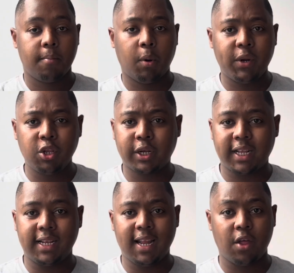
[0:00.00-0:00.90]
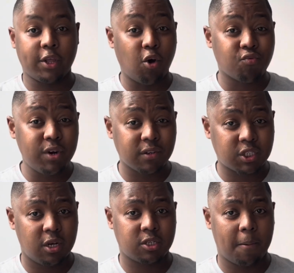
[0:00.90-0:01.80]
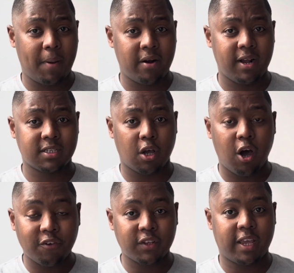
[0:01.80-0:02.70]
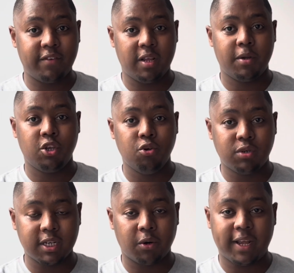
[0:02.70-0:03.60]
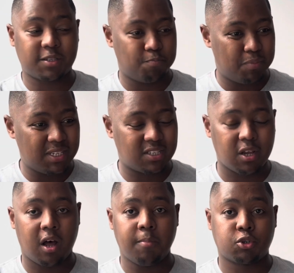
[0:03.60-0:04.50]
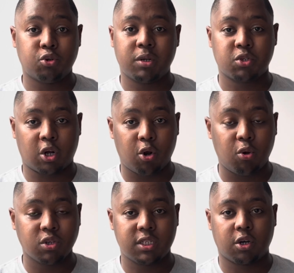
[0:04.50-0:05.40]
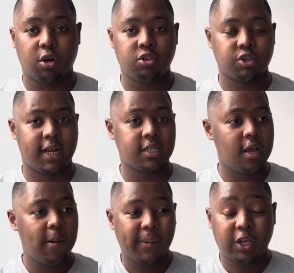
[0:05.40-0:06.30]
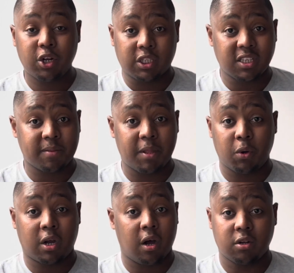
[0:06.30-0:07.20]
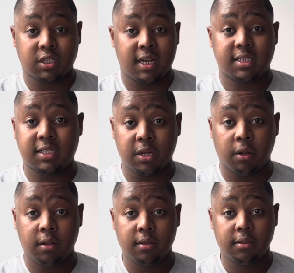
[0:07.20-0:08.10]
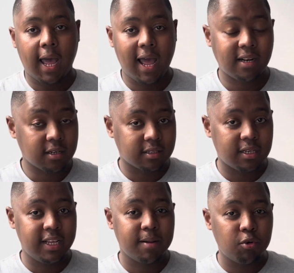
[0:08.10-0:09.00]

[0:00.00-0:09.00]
But when you look at it now, they got rid of Sergio Perez after giving him a new deal. It's bizarre. I'm sure there was a clause in the contract, but they could have done something with Carlos Sainz still. And the Liam